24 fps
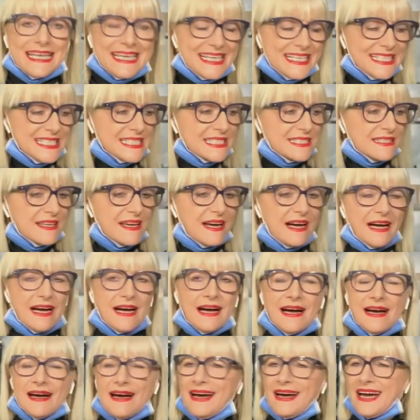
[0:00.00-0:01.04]
least
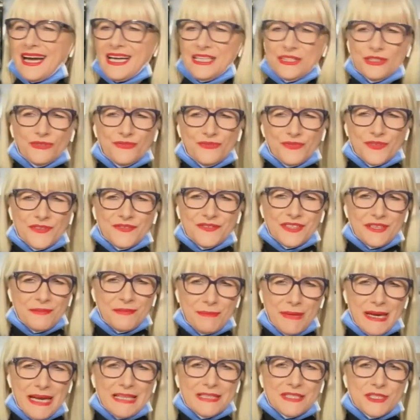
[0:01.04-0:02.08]
uh, 150
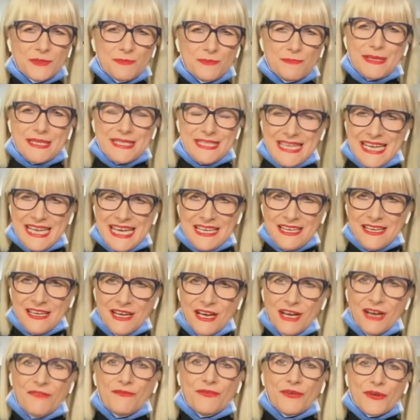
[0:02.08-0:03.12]
meals per day
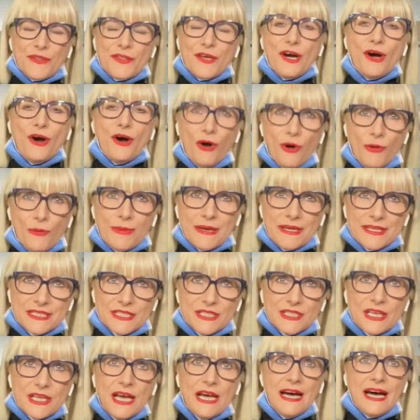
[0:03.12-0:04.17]
for the
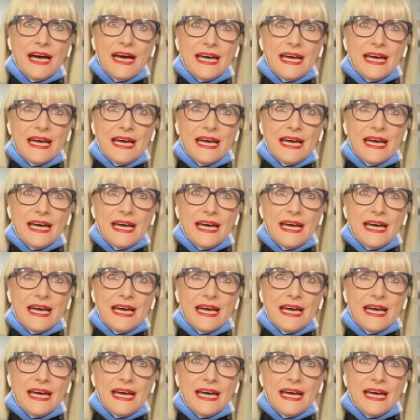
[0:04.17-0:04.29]
homeless,